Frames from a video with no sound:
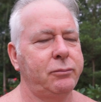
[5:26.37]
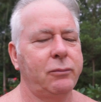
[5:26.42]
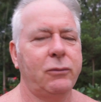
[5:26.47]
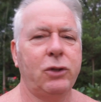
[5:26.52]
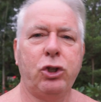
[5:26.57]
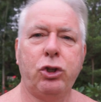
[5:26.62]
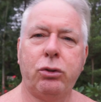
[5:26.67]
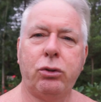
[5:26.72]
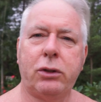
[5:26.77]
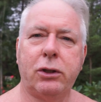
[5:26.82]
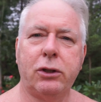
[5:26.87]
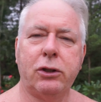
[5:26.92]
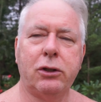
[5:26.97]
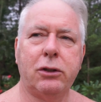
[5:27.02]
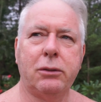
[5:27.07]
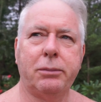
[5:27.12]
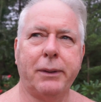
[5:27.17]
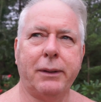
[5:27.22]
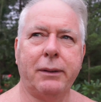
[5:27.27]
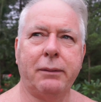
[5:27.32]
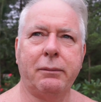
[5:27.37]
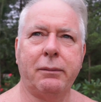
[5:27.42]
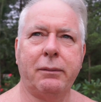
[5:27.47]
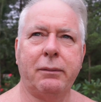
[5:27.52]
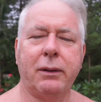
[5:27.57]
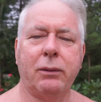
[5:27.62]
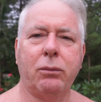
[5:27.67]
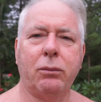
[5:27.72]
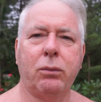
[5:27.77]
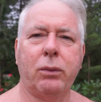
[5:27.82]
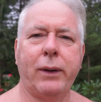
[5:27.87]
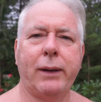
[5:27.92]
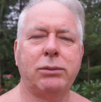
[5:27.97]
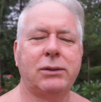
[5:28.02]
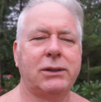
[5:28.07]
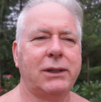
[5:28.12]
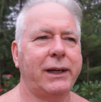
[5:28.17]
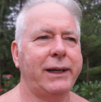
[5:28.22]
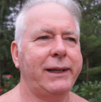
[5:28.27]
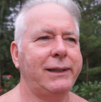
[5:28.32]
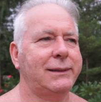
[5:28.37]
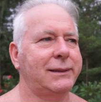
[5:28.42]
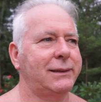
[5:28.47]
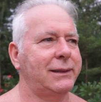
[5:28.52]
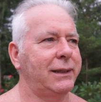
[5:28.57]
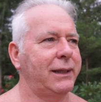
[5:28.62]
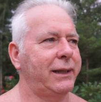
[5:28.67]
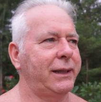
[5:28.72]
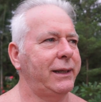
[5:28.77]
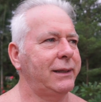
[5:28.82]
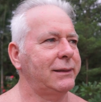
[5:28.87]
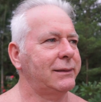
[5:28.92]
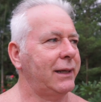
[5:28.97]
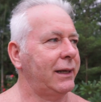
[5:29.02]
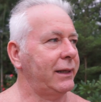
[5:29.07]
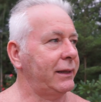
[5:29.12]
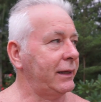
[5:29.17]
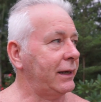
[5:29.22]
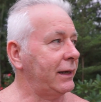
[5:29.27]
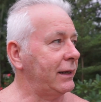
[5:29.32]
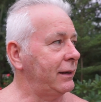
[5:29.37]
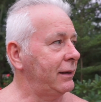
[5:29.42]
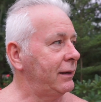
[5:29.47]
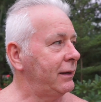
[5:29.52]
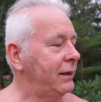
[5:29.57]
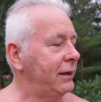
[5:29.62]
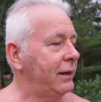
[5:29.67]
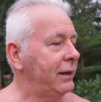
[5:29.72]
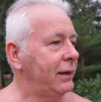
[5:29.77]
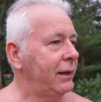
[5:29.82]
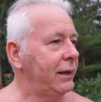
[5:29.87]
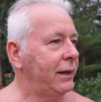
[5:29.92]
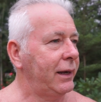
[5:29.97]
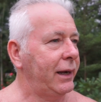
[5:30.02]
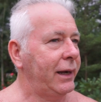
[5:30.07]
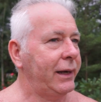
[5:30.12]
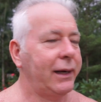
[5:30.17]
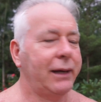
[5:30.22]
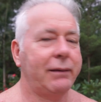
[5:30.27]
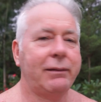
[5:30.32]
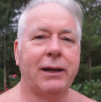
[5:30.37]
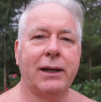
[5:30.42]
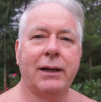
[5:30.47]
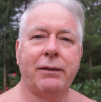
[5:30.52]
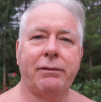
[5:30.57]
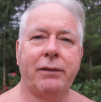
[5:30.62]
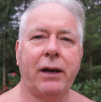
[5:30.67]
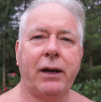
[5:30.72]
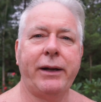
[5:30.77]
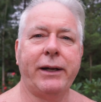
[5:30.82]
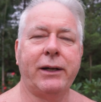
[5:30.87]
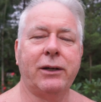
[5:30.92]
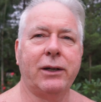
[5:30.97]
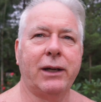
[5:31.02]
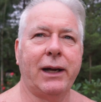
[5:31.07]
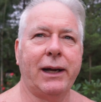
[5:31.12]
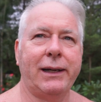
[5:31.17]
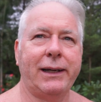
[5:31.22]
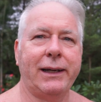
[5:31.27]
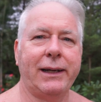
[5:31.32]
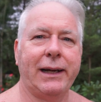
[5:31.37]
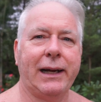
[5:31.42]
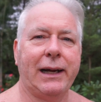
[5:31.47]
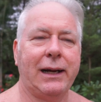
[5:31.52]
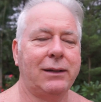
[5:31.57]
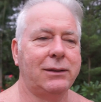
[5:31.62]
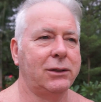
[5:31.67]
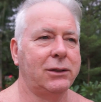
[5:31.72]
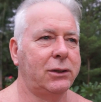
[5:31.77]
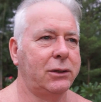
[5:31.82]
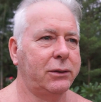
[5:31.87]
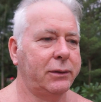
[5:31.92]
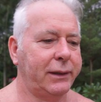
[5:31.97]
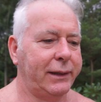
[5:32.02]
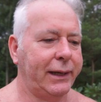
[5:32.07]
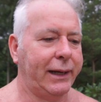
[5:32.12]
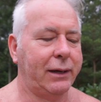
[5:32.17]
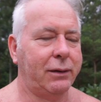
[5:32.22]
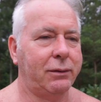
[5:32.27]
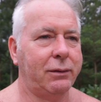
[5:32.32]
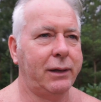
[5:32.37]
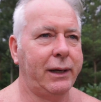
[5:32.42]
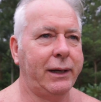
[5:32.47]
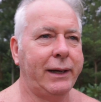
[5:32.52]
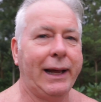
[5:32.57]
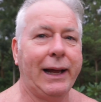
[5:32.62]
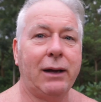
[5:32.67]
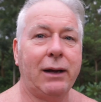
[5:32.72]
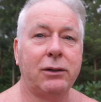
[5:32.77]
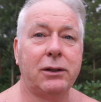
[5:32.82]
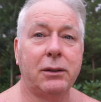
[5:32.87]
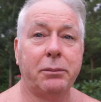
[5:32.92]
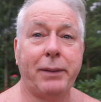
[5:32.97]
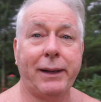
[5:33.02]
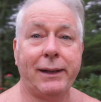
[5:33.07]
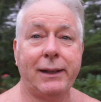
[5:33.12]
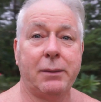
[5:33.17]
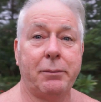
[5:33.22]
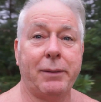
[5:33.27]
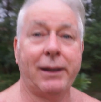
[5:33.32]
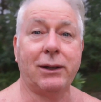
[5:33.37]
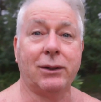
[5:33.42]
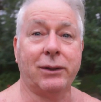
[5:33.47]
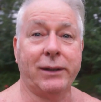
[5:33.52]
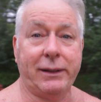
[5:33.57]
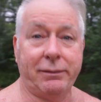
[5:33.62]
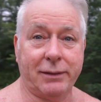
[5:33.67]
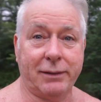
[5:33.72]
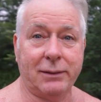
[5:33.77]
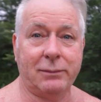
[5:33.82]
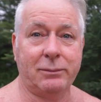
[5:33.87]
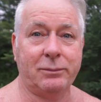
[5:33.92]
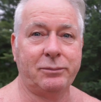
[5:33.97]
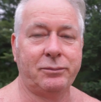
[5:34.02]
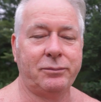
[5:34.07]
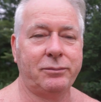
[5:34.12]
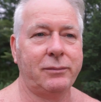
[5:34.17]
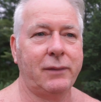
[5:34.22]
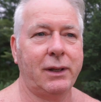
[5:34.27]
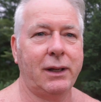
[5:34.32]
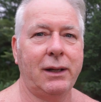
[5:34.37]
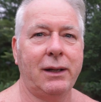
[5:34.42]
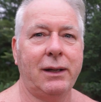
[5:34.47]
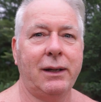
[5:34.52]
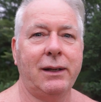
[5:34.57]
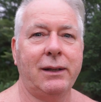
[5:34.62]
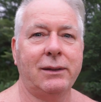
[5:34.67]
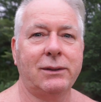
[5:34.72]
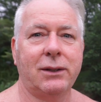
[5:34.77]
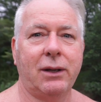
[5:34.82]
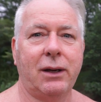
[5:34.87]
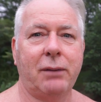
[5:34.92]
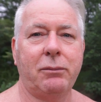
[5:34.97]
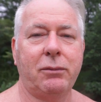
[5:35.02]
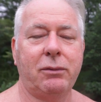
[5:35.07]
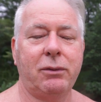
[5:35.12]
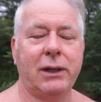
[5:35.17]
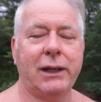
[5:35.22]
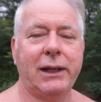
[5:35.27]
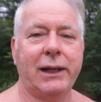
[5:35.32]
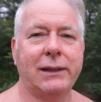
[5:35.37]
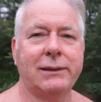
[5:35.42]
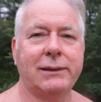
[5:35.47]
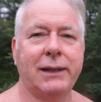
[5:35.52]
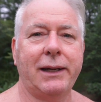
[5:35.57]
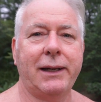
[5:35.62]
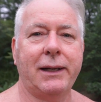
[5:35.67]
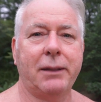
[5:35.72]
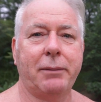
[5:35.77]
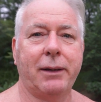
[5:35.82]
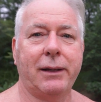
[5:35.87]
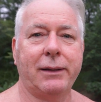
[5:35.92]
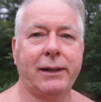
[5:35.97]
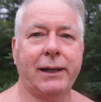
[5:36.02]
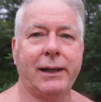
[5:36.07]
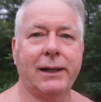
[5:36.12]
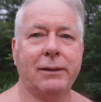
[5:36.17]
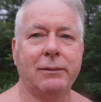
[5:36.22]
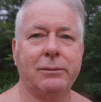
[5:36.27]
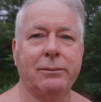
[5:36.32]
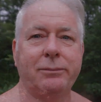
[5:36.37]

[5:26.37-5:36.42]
YouTube and websites and things like that. And I've got a very good idea how to do it now and how to bend the metal even. So I'm really excited about that.